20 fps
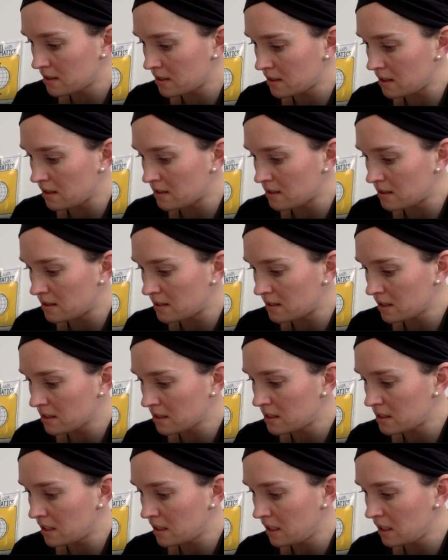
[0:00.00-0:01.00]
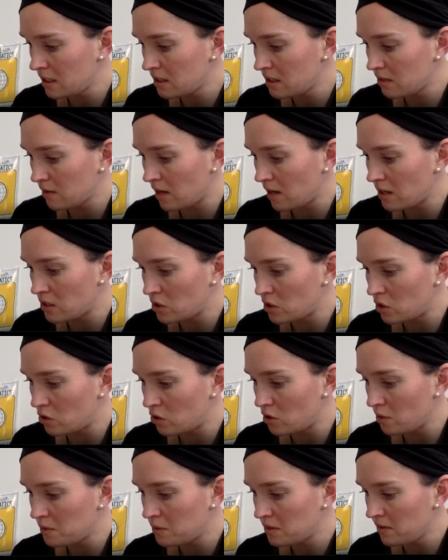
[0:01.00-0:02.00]
the 16th, right? 2
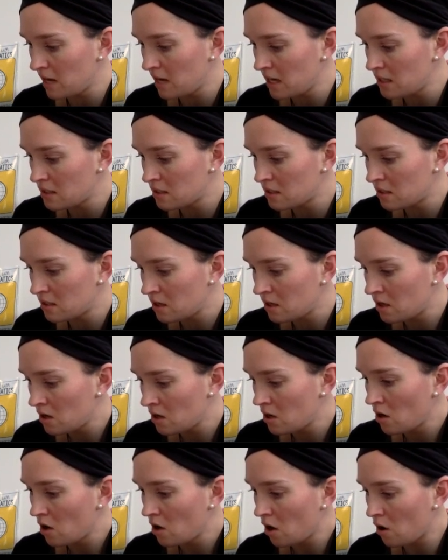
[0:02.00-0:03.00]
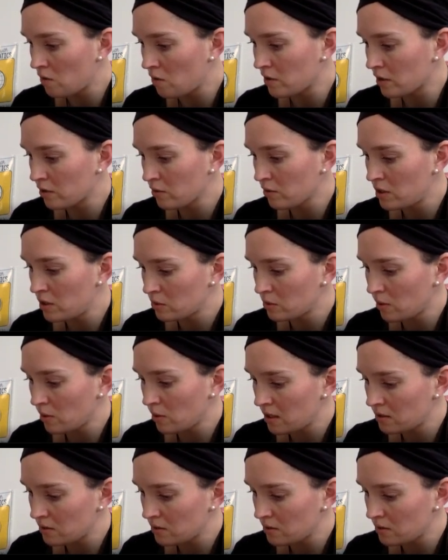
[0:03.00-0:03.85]
groups of 8 over 3 squared.